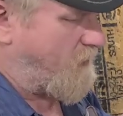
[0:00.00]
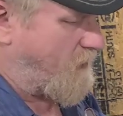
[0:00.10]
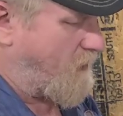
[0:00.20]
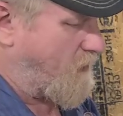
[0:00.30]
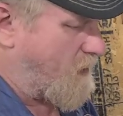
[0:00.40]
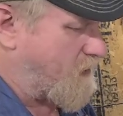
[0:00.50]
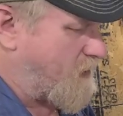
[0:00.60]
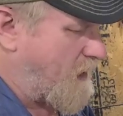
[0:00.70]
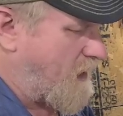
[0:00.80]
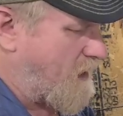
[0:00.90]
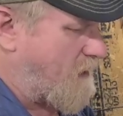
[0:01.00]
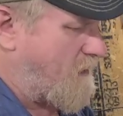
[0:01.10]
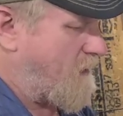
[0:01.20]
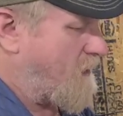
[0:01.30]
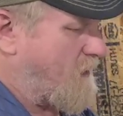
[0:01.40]
you can
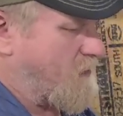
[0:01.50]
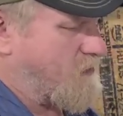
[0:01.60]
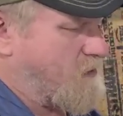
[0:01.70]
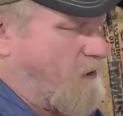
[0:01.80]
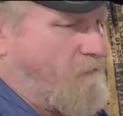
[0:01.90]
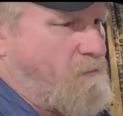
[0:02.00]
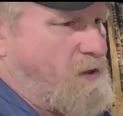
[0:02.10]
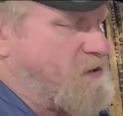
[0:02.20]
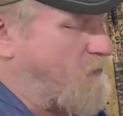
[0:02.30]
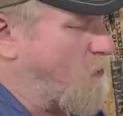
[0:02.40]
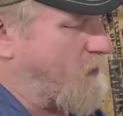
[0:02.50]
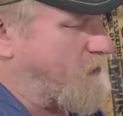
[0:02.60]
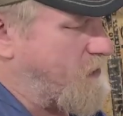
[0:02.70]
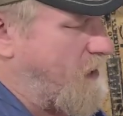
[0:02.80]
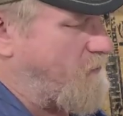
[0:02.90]
get yourself a piece of wet
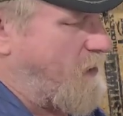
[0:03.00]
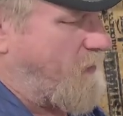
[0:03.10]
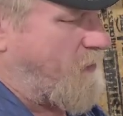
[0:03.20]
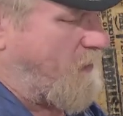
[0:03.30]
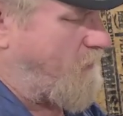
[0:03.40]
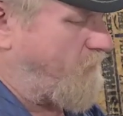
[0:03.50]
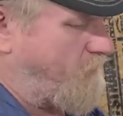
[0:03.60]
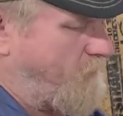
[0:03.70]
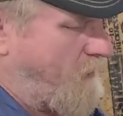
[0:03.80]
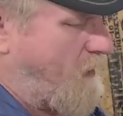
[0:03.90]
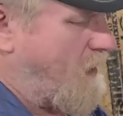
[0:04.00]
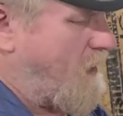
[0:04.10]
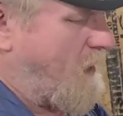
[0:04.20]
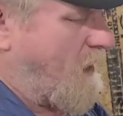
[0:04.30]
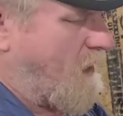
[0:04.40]
sandpaper
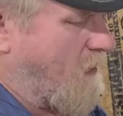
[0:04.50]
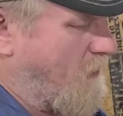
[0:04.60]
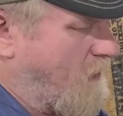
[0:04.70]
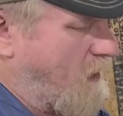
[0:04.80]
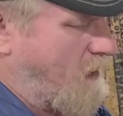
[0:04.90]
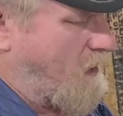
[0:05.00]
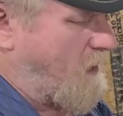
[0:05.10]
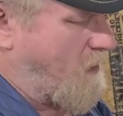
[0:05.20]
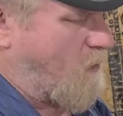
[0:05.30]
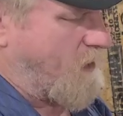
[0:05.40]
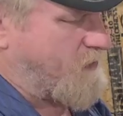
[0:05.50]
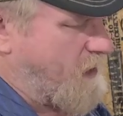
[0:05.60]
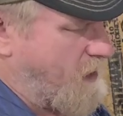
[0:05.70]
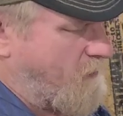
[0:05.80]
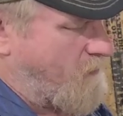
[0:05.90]
and go and wet
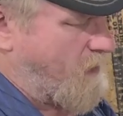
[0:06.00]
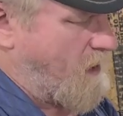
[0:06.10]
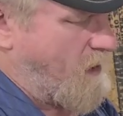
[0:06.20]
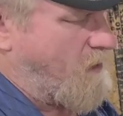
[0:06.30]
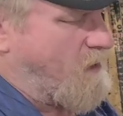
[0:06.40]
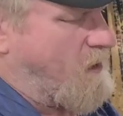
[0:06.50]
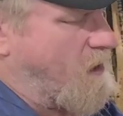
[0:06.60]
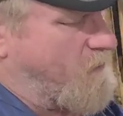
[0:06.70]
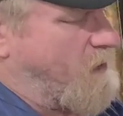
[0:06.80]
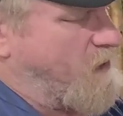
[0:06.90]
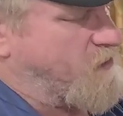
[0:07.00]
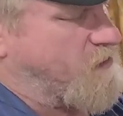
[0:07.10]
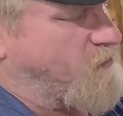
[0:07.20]
sand them, and you can get them nice and